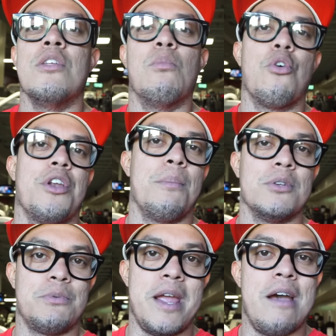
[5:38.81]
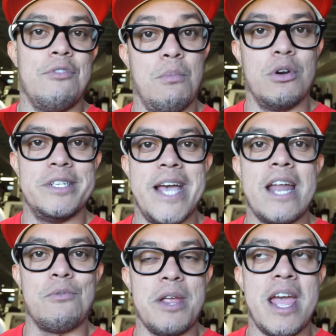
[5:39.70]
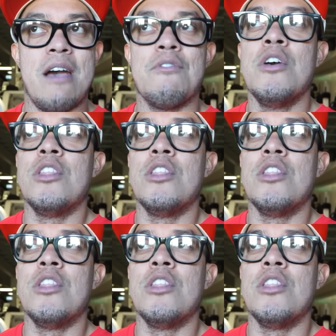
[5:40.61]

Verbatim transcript: the more numbers we have, the more data we have,